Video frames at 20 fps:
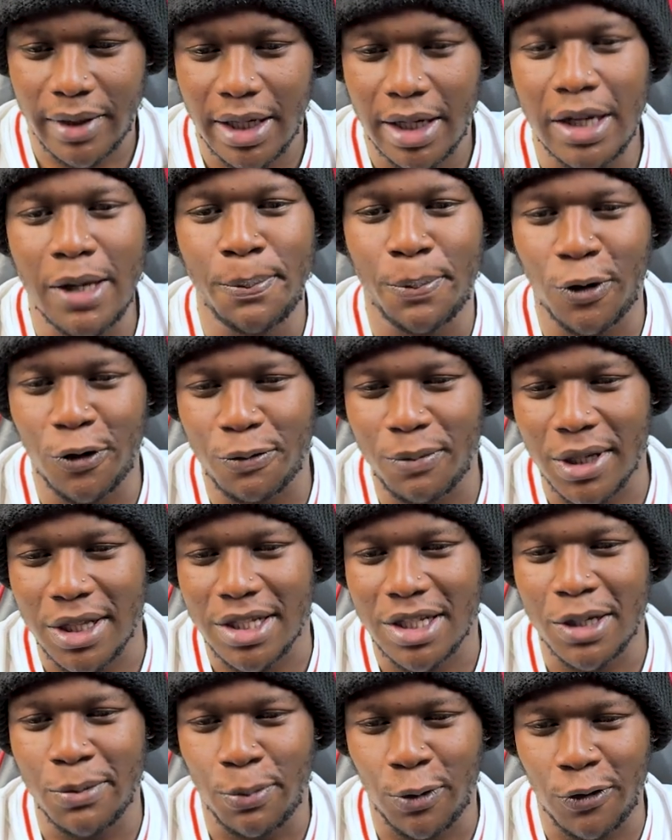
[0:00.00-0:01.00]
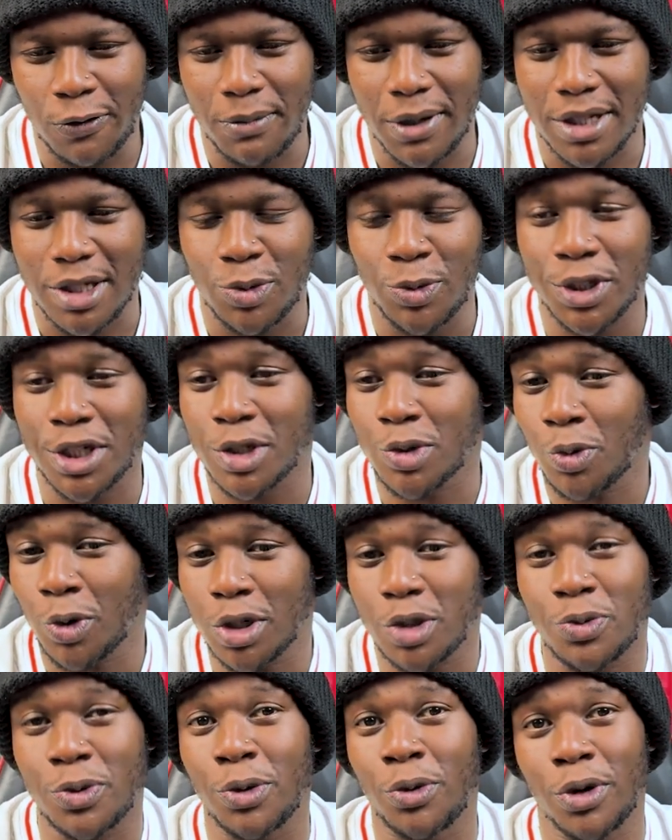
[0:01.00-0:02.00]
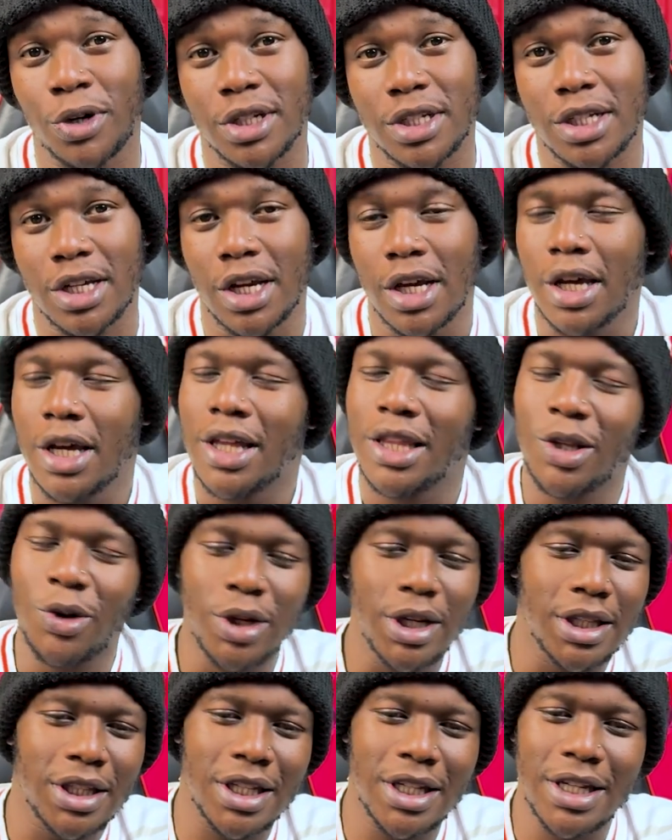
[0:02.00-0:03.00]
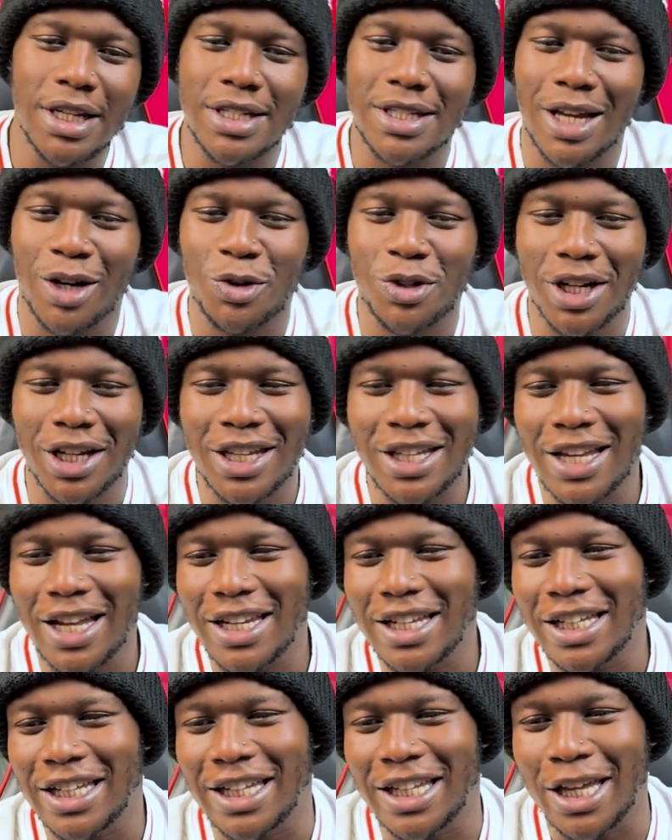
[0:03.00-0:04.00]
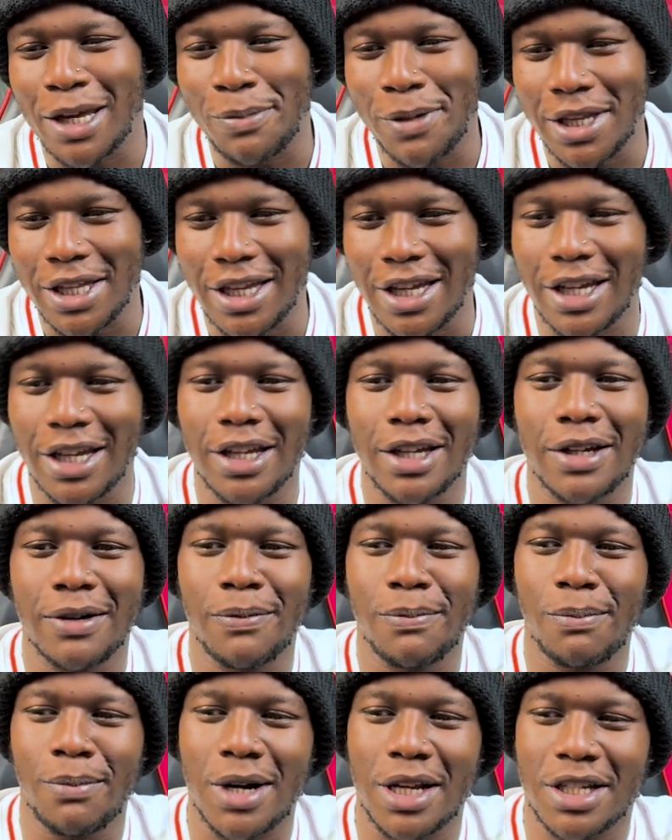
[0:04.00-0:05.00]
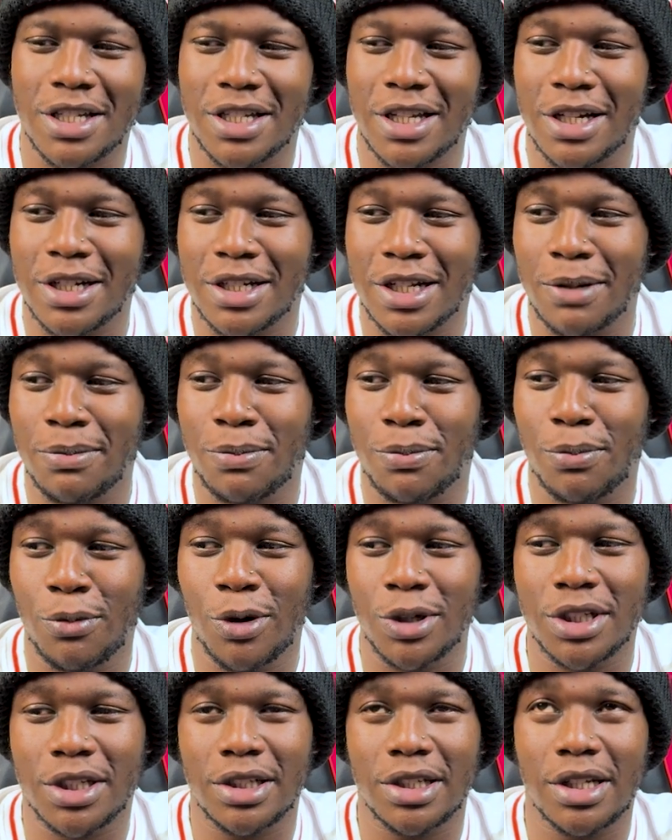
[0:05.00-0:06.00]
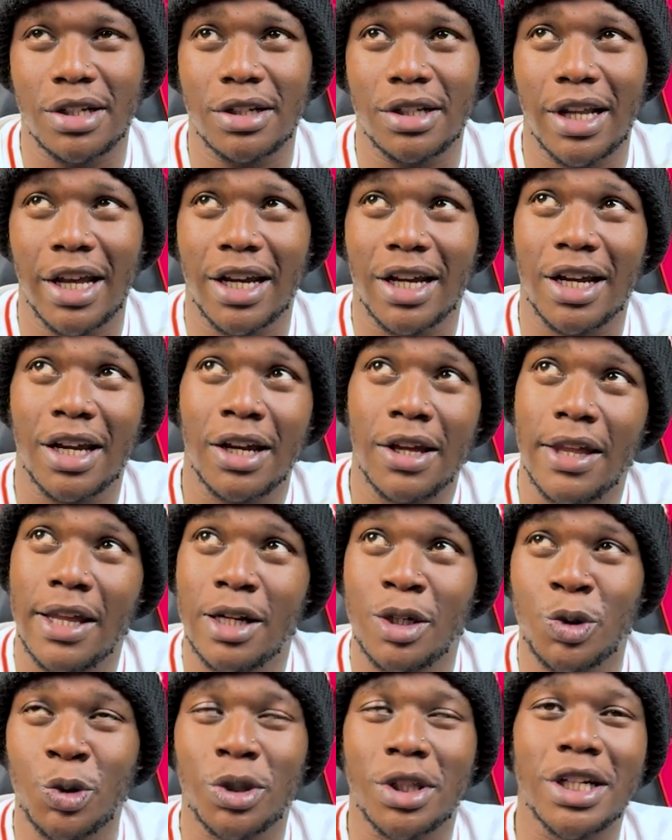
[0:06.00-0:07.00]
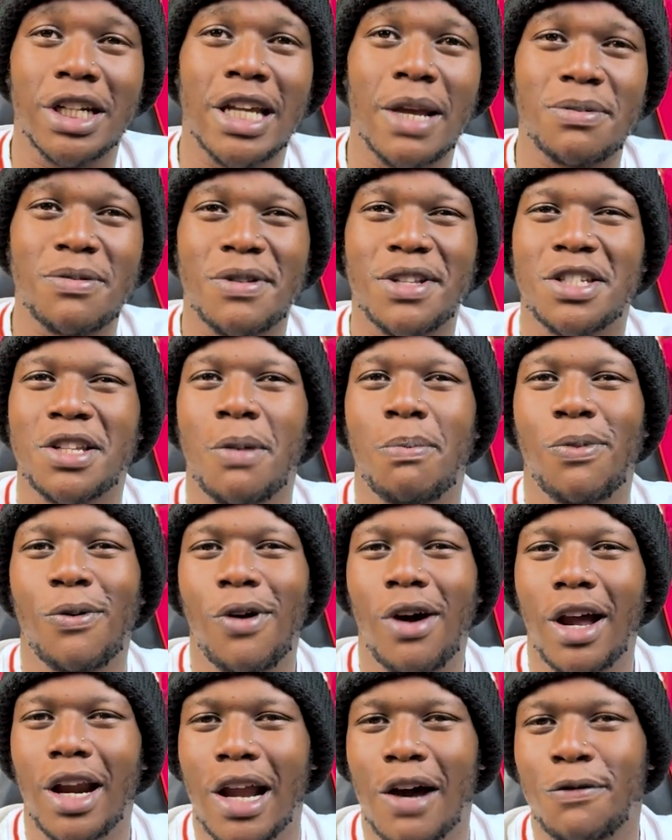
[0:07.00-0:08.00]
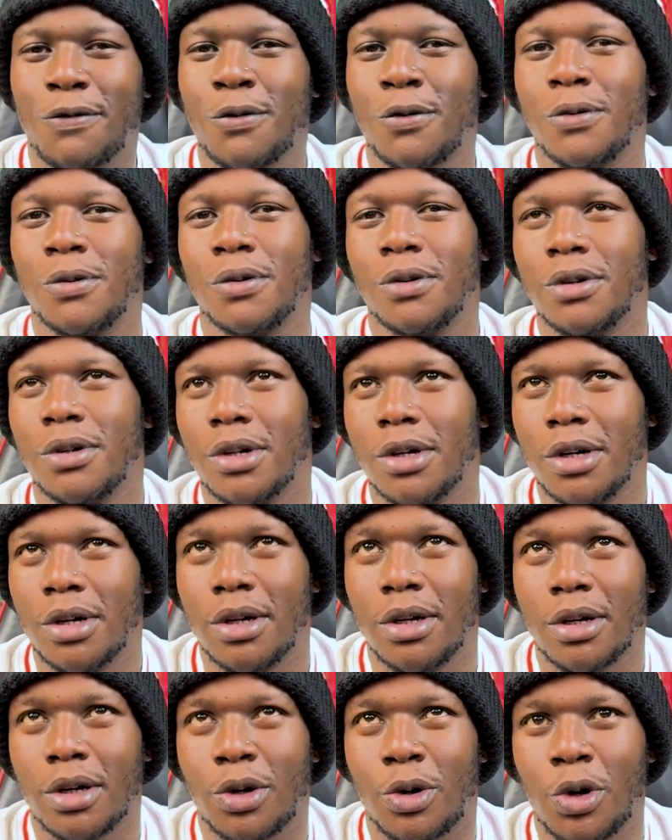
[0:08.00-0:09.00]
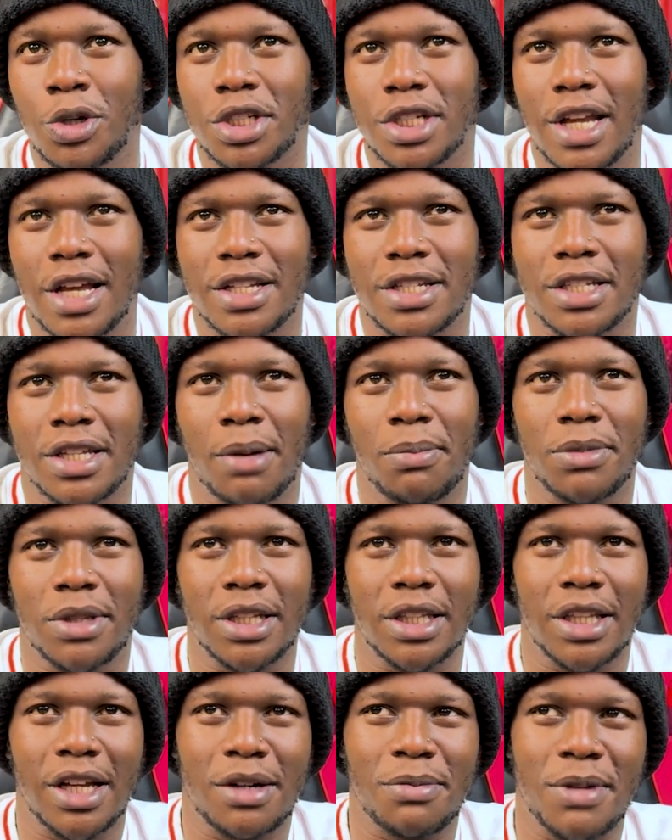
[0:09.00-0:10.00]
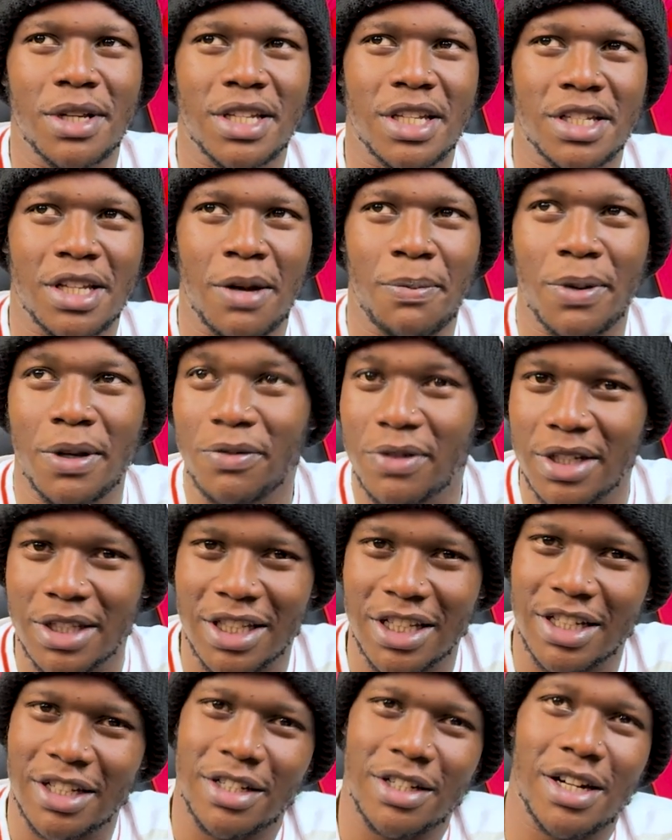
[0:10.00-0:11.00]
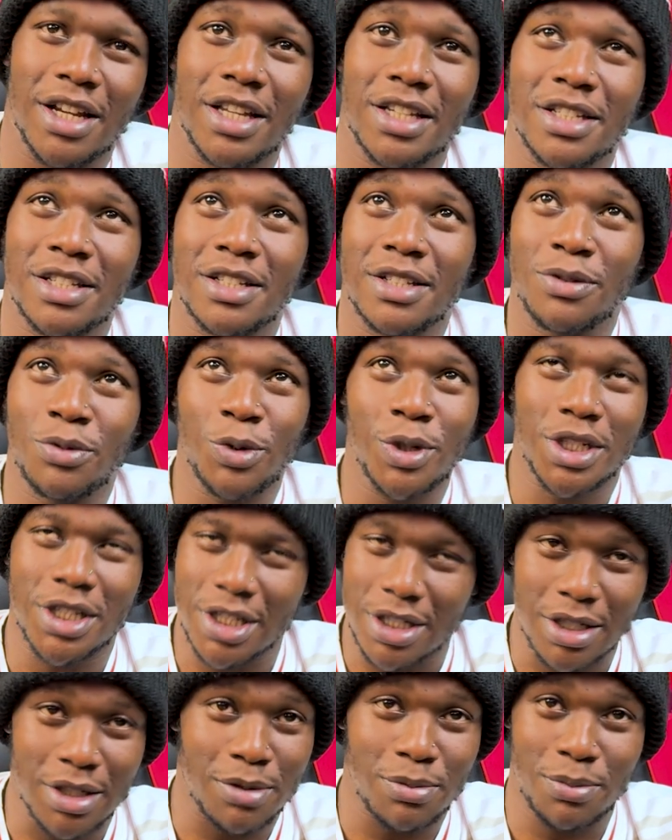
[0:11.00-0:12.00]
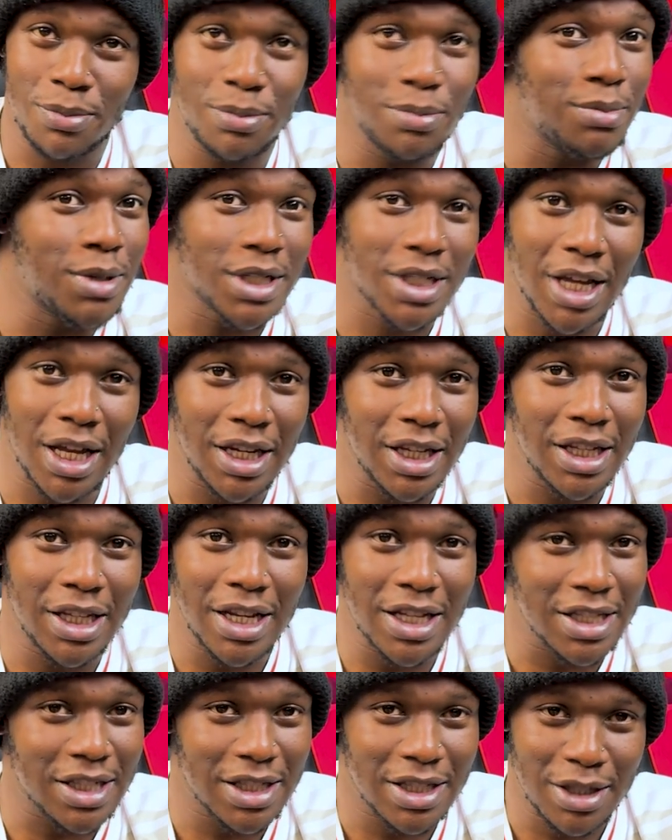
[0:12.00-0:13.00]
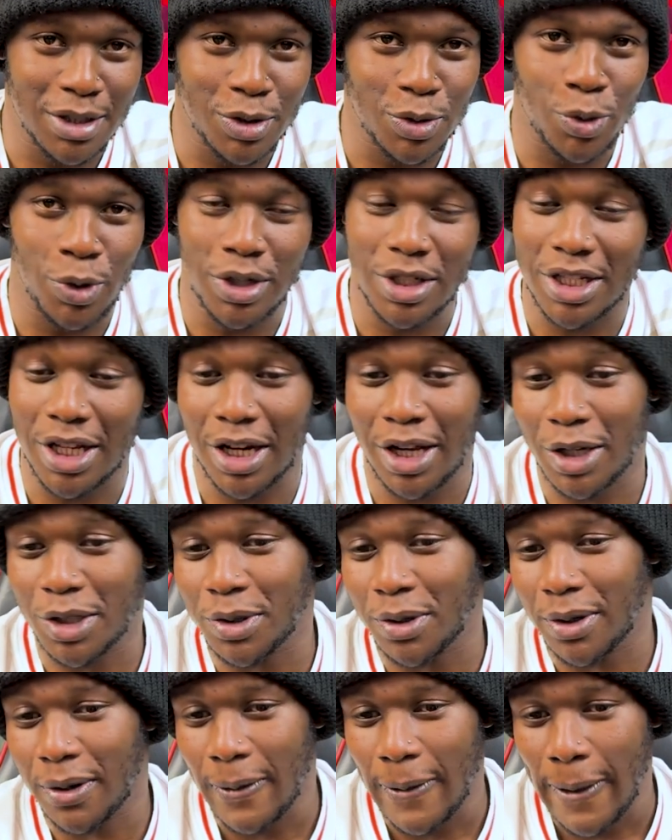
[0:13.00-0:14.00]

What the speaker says: Improvements, which is what we want. The only thing is, atutaki yani game enye, mnacheza mod, like, 2-3 games mnacheza poa, alafu coach does something that messes up everything, right? Which is basically ile squad selection.